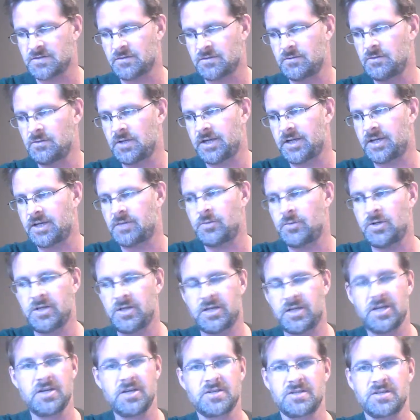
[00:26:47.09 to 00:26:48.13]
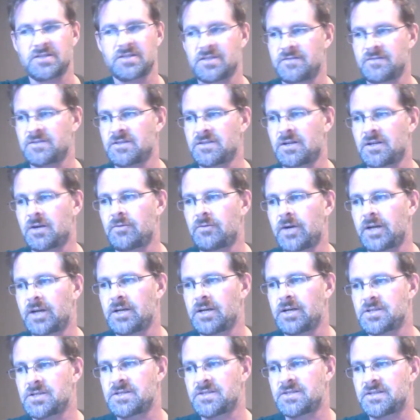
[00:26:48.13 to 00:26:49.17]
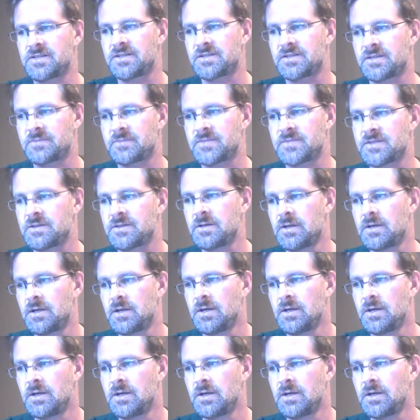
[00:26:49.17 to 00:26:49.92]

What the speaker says: through light communications of star recognition systems.